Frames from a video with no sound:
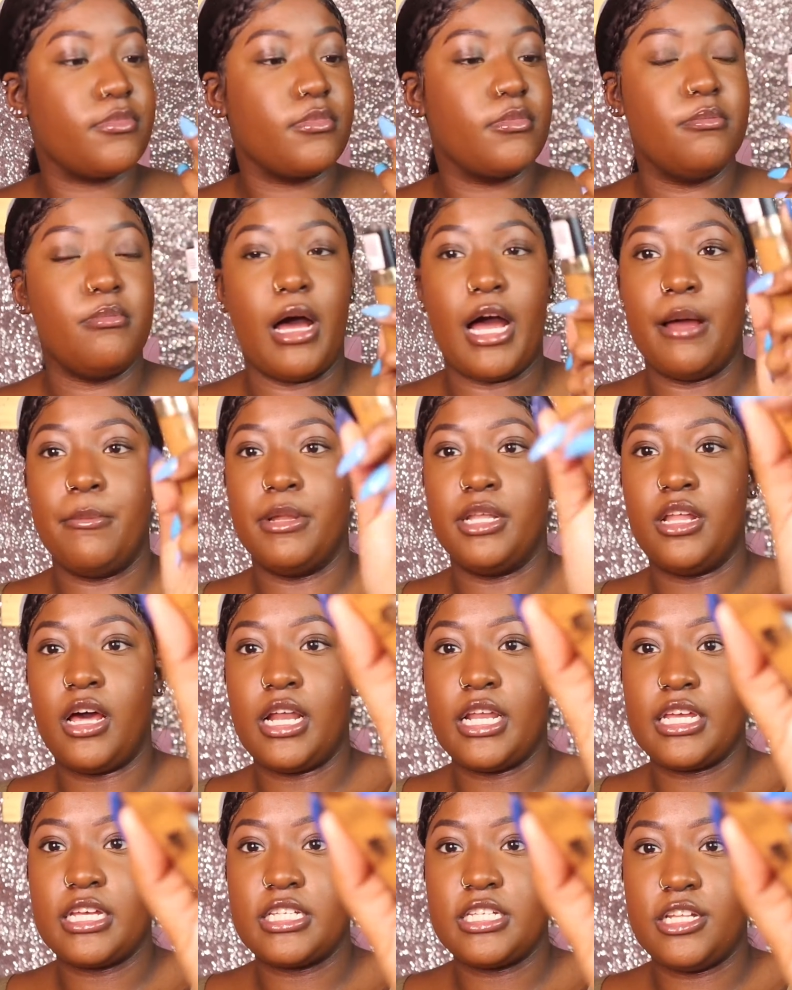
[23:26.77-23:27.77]
my
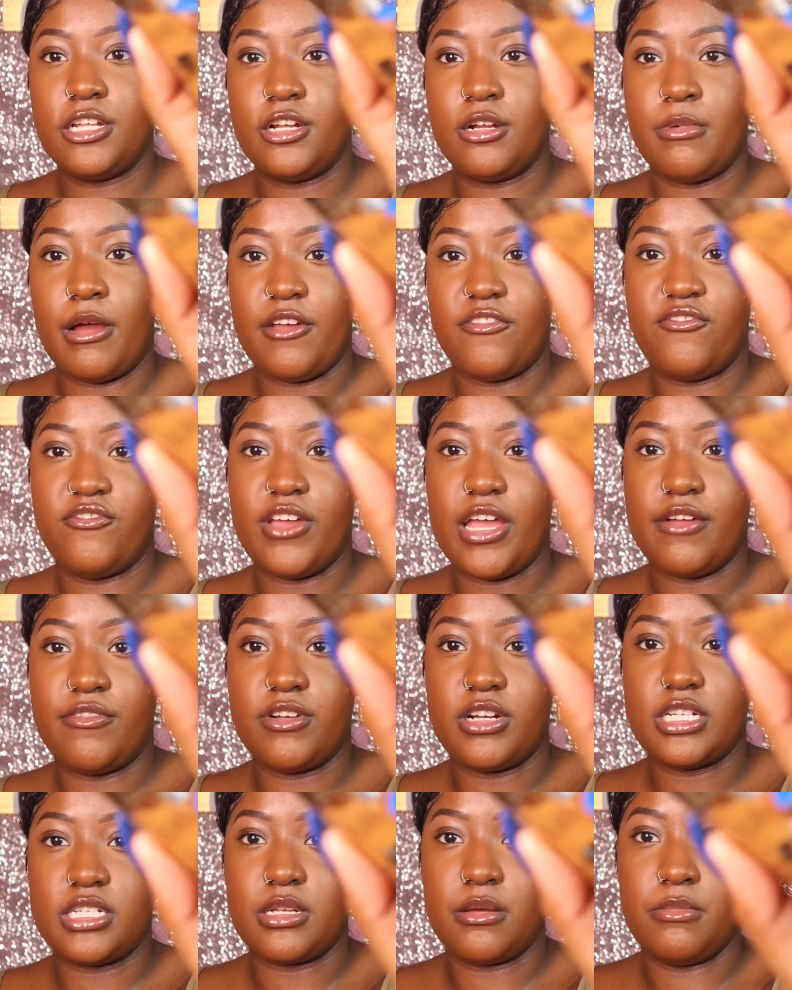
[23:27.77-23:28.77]
Milani concealer, my
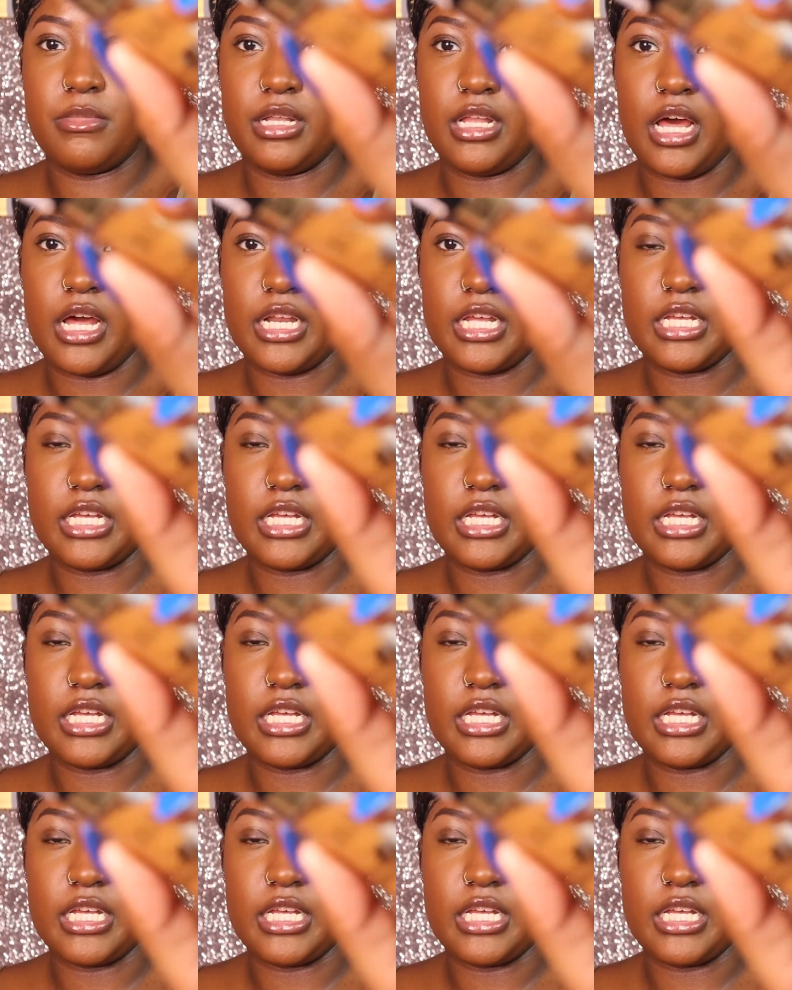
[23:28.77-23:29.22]
favorite Milani